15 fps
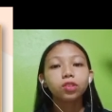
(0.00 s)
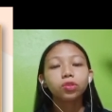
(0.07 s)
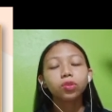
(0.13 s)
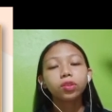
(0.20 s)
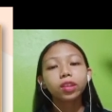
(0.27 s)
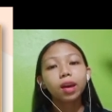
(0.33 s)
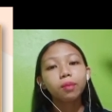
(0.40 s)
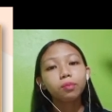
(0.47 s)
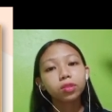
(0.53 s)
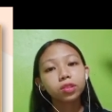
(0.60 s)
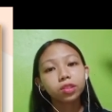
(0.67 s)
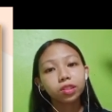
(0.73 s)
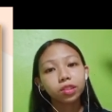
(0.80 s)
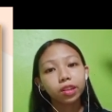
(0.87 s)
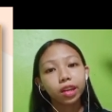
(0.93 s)
to
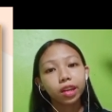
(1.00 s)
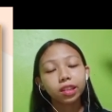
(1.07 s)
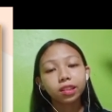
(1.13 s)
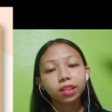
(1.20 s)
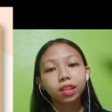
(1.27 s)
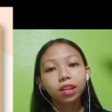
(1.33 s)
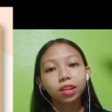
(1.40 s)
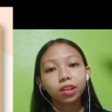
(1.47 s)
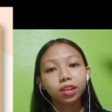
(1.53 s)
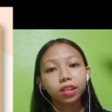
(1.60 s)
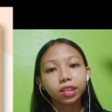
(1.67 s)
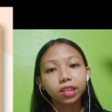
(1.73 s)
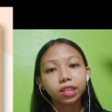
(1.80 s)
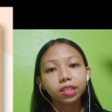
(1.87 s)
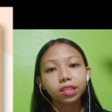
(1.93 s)
demonstrate the
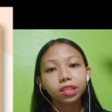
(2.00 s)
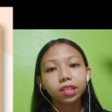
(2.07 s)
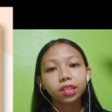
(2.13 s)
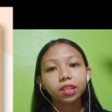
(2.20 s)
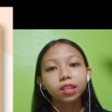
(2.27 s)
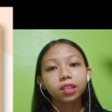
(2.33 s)
learnings